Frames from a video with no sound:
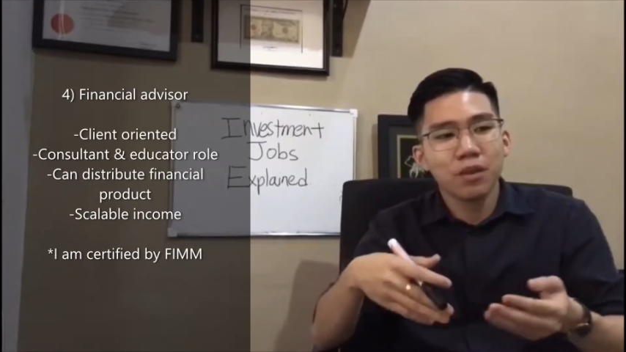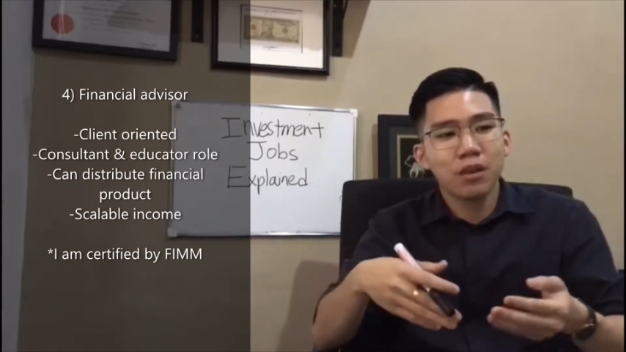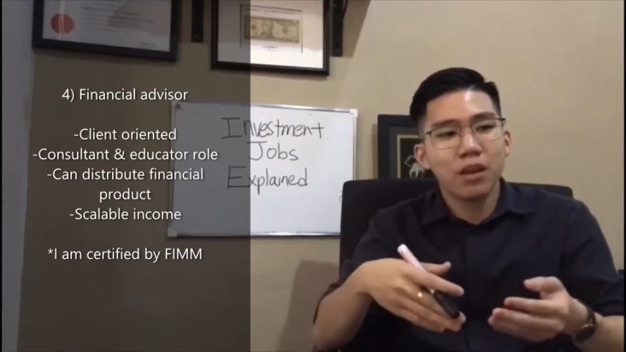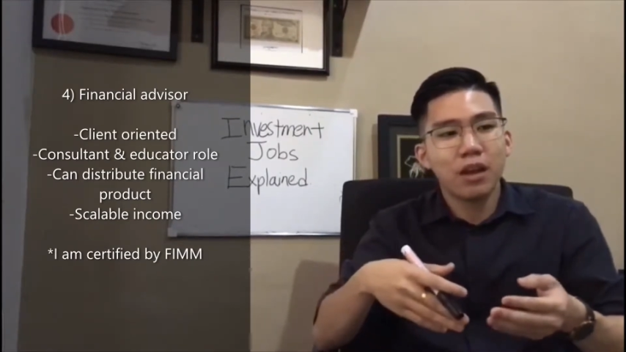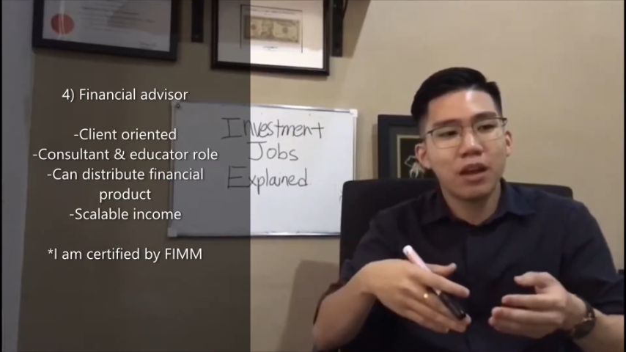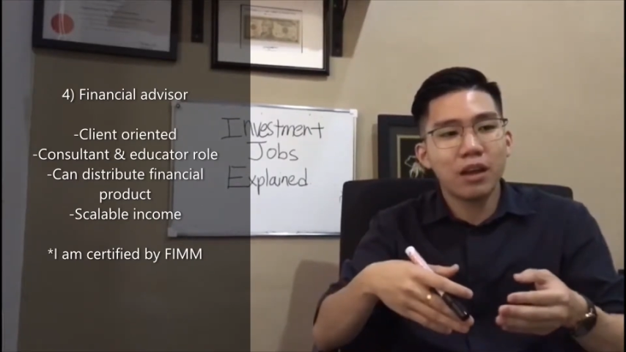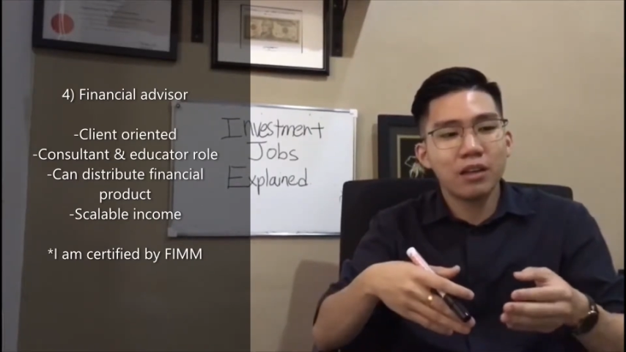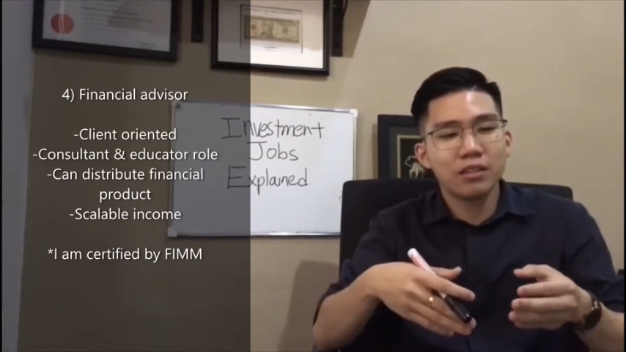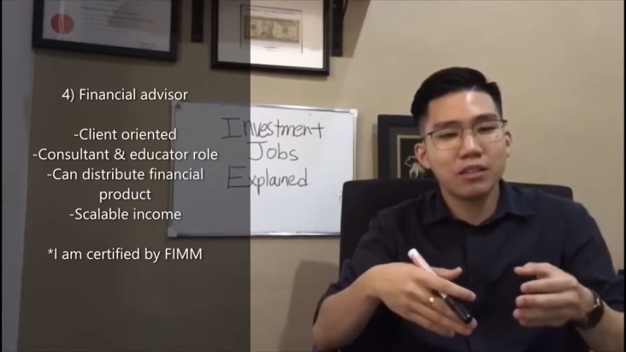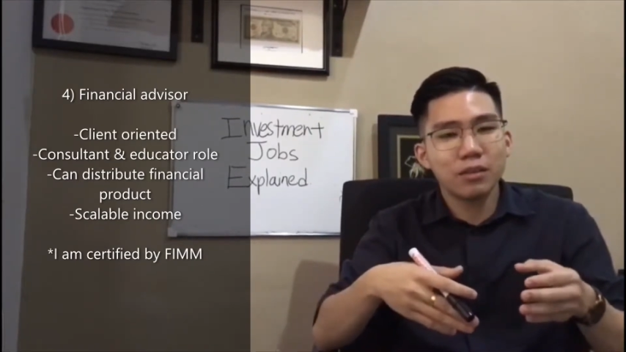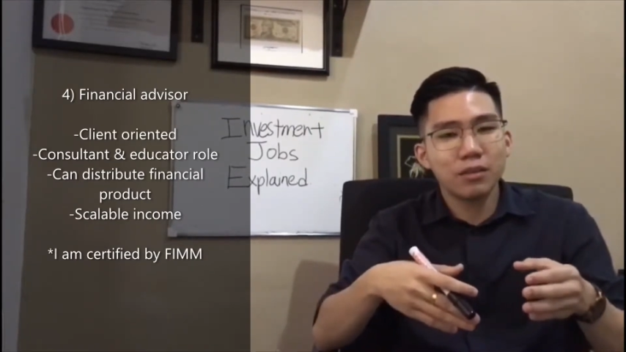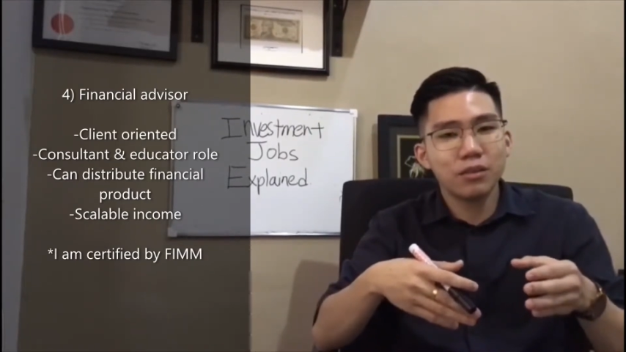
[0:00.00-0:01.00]
And
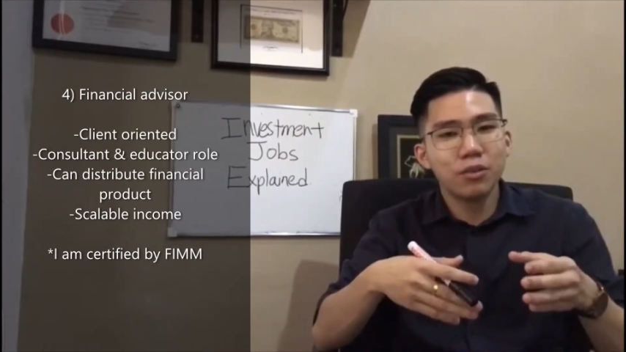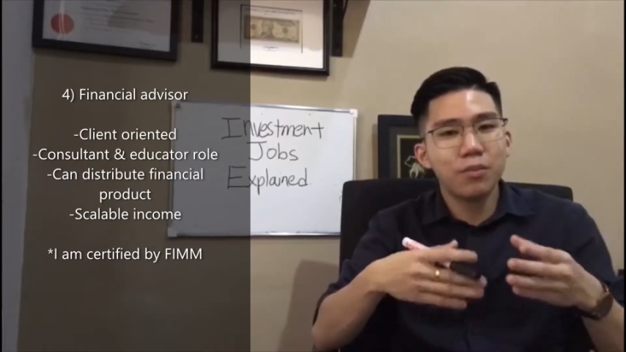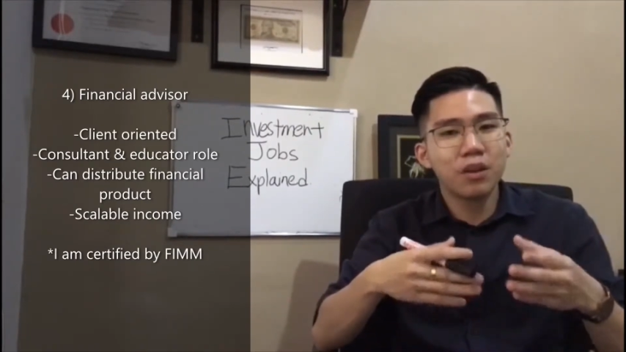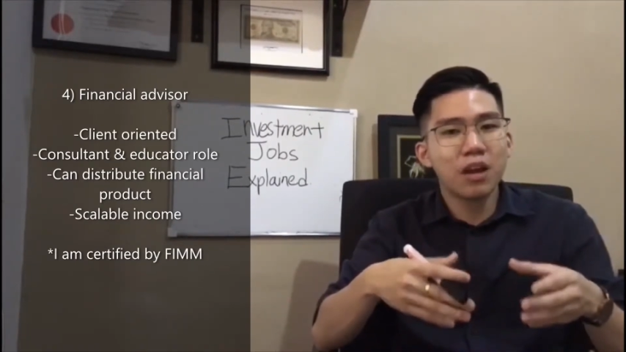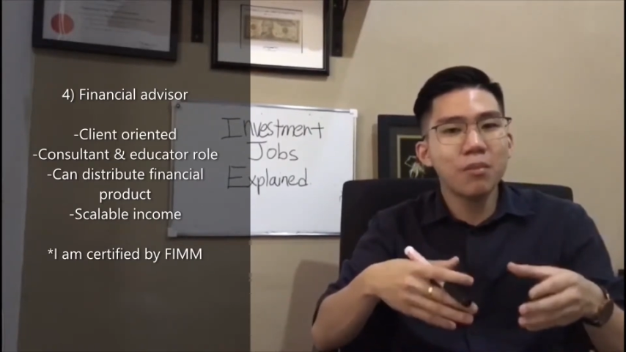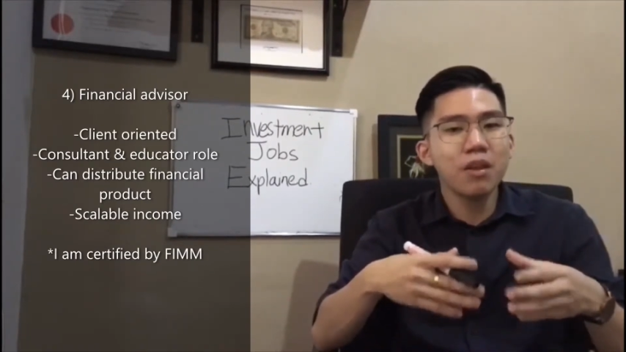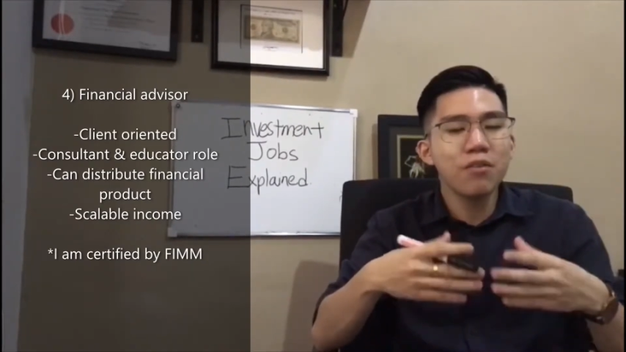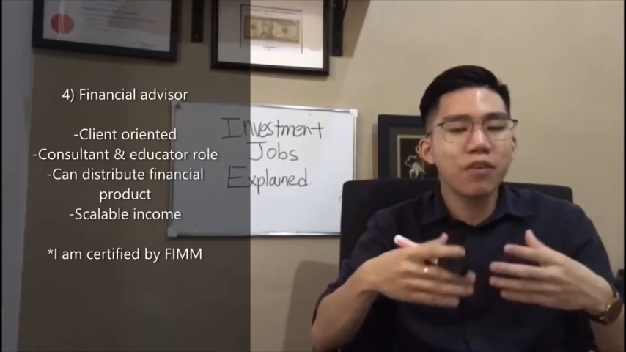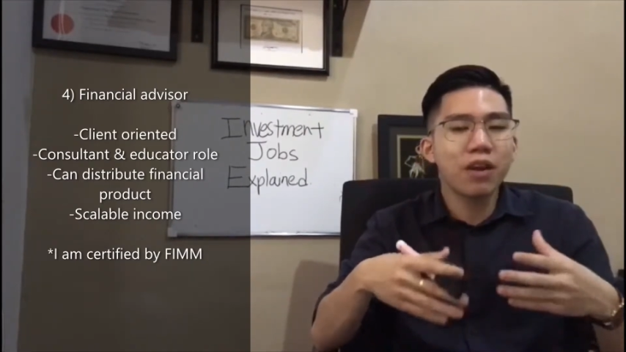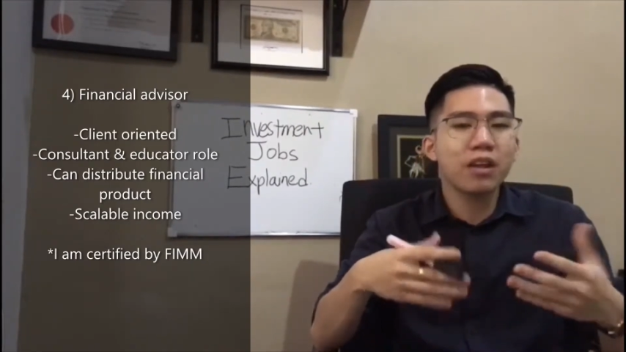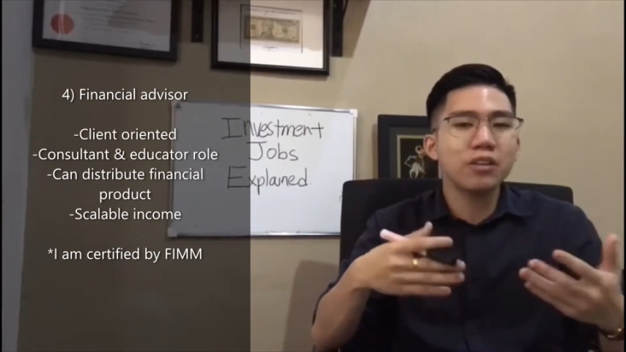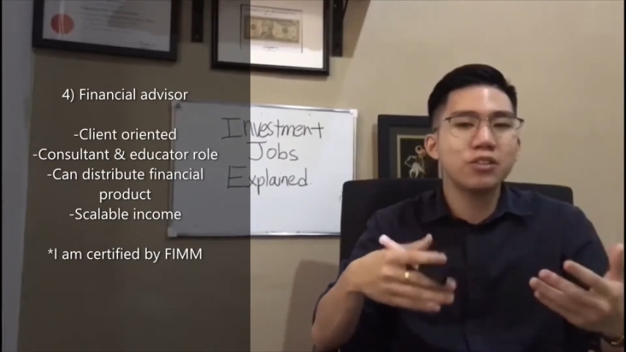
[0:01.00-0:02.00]
to become a
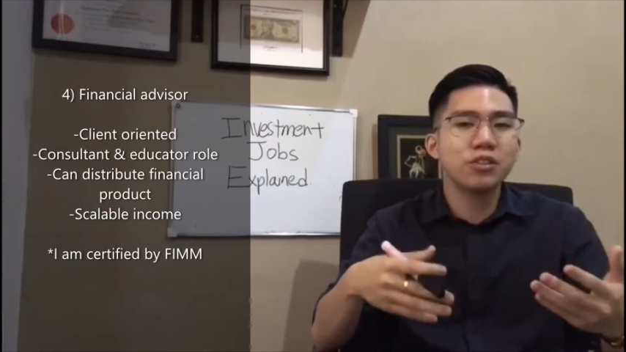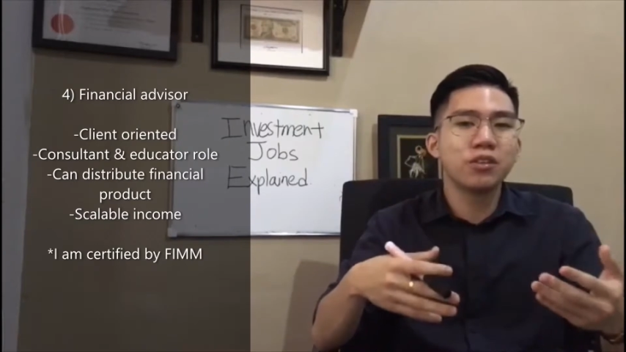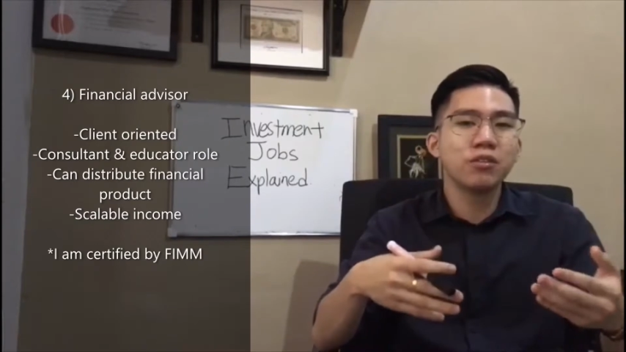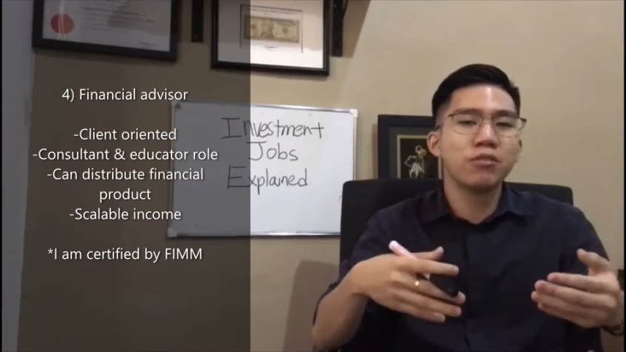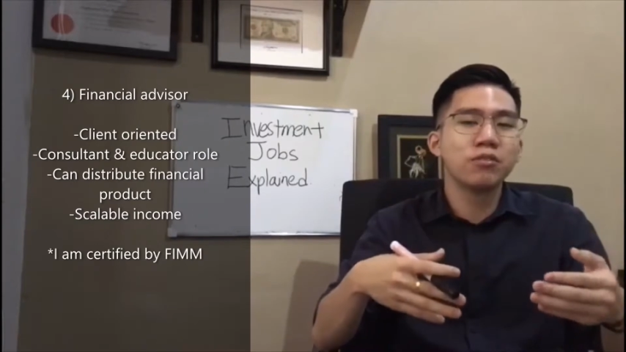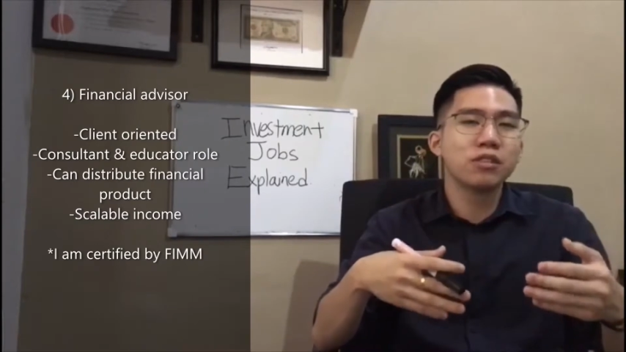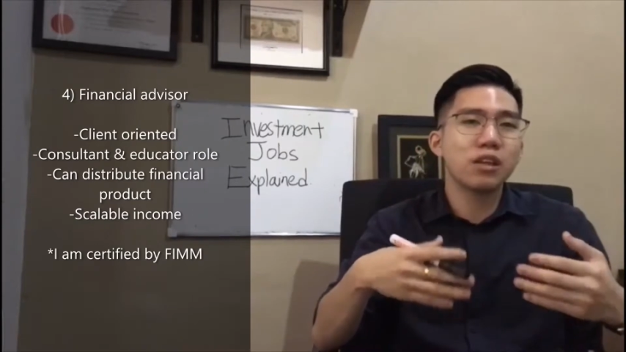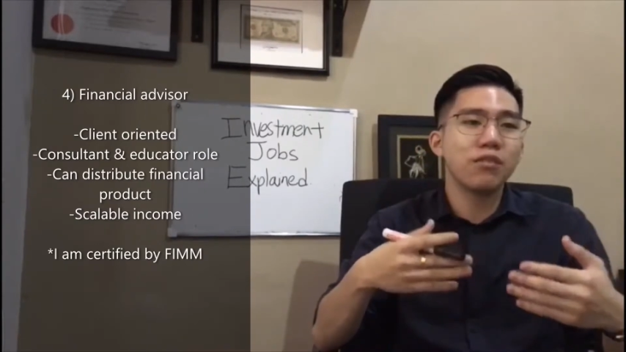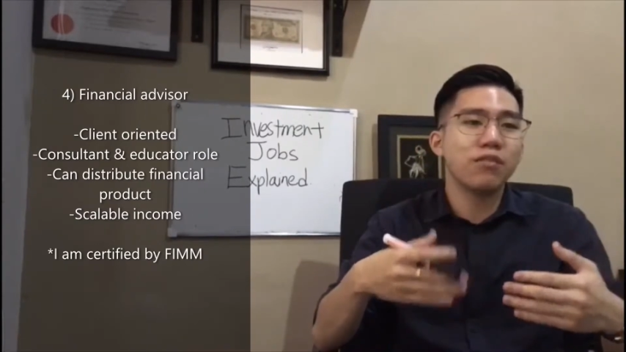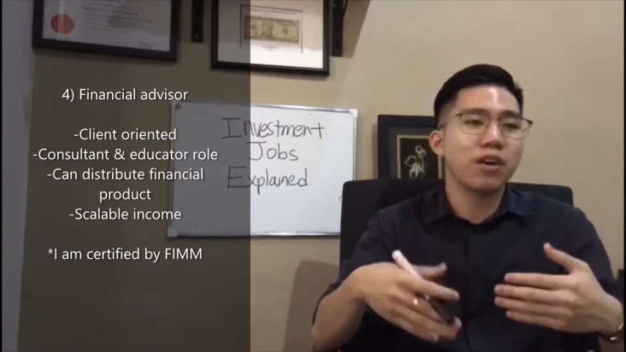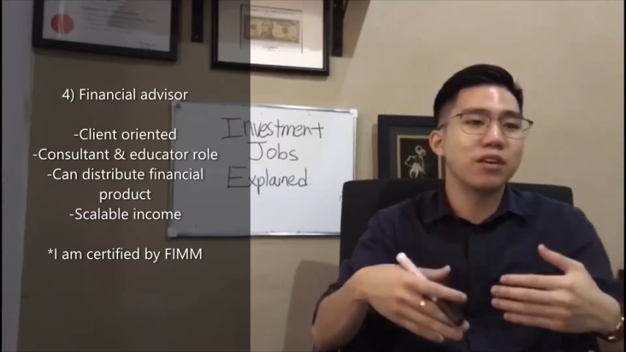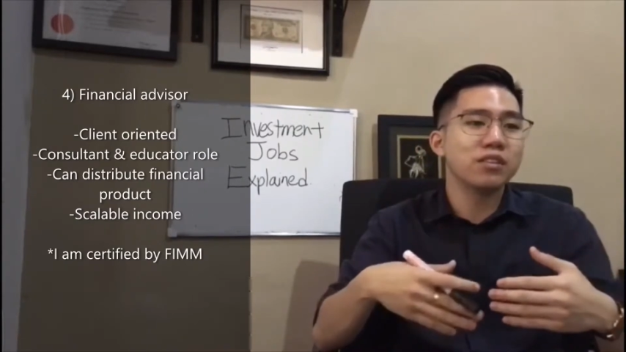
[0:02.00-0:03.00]
financials
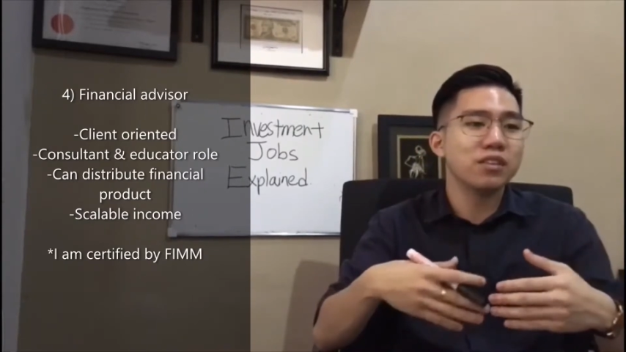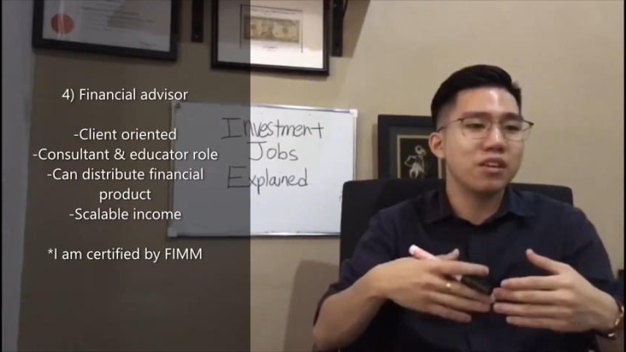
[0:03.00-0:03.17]
advisor